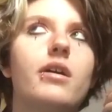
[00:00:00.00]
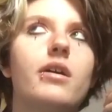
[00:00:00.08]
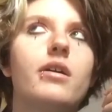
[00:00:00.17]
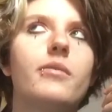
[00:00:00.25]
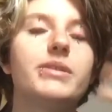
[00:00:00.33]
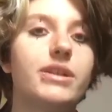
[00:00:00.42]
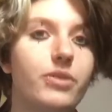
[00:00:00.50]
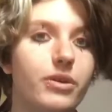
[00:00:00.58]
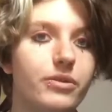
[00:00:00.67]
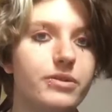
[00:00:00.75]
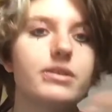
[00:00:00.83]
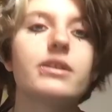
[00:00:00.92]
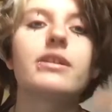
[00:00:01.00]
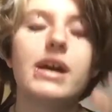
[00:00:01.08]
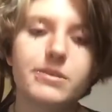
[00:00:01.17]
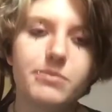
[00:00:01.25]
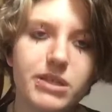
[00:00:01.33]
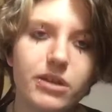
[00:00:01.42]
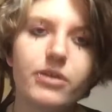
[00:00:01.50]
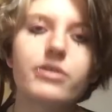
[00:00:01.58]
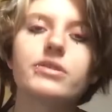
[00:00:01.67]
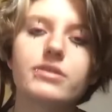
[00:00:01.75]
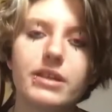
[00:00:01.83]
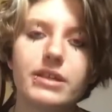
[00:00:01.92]
materials, class materials,
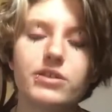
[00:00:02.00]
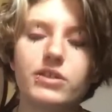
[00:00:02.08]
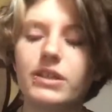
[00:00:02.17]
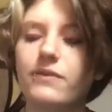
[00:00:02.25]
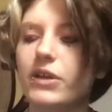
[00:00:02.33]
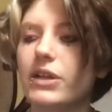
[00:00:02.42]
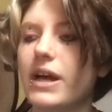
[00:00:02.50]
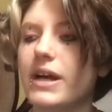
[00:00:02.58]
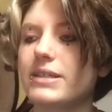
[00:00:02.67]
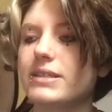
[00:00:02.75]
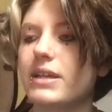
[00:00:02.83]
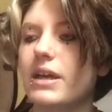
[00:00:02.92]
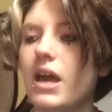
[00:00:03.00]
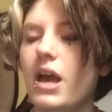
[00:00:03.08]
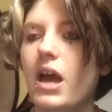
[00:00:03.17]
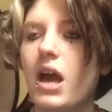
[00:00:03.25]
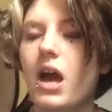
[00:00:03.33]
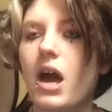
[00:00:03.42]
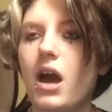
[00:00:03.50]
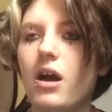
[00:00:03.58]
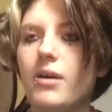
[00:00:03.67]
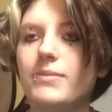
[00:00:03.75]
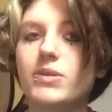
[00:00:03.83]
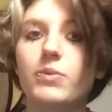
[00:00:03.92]
things you'll need for class.
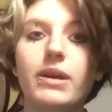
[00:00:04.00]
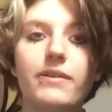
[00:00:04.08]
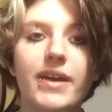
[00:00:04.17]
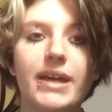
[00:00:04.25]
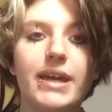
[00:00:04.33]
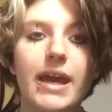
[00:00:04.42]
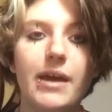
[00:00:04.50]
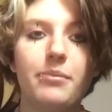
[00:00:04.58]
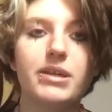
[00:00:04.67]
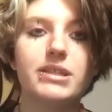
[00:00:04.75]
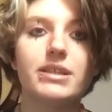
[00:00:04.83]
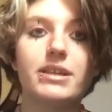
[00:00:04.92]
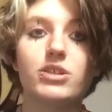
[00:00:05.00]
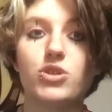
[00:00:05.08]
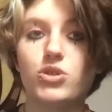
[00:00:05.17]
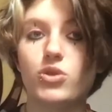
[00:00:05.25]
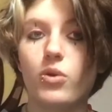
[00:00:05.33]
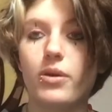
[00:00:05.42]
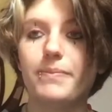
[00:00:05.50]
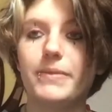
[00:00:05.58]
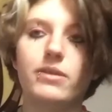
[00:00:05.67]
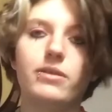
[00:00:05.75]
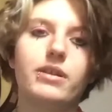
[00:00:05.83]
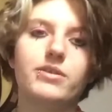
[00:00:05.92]
So we have a campus store.
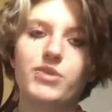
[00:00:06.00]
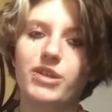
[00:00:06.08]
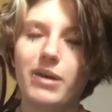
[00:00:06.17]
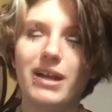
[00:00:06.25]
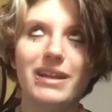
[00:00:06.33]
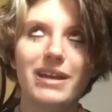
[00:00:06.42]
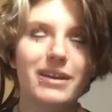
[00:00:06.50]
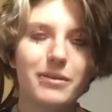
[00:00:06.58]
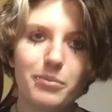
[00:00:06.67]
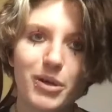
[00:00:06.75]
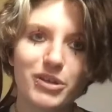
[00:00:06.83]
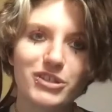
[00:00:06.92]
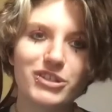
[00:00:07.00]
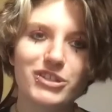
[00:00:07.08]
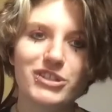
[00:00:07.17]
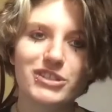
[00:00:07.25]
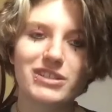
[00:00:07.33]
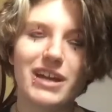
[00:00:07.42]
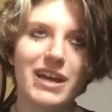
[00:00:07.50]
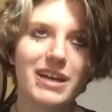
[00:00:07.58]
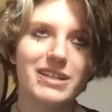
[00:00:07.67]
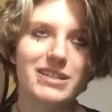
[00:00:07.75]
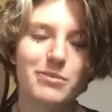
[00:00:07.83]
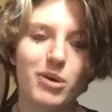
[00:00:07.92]
That's where you can buy, like, merch,
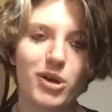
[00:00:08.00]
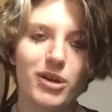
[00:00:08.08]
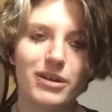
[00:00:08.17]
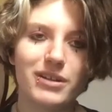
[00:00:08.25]
ASMR,